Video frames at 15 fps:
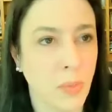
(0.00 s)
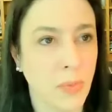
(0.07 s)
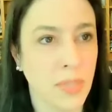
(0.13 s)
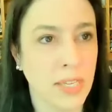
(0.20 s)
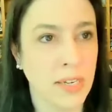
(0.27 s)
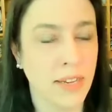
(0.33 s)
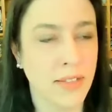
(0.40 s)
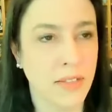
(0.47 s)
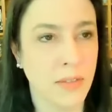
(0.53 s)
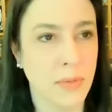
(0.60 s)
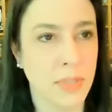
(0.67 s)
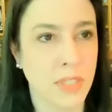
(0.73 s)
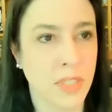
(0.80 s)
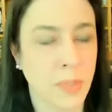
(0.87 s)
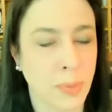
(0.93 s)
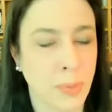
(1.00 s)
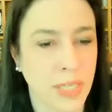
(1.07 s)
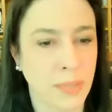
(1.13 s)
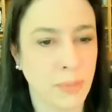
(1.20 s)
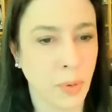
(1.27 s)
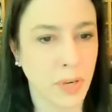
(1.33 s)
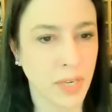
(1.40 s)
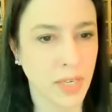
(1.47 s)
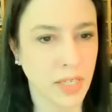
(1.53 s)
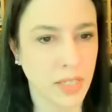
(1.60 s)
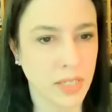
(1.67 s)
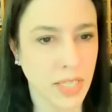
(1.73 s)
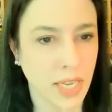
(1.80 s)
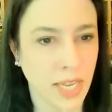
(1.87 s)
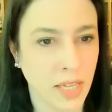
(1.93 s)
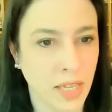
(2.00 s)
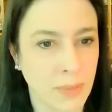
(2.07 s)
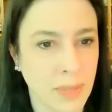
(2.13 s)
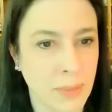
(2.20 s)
it was a springboard to help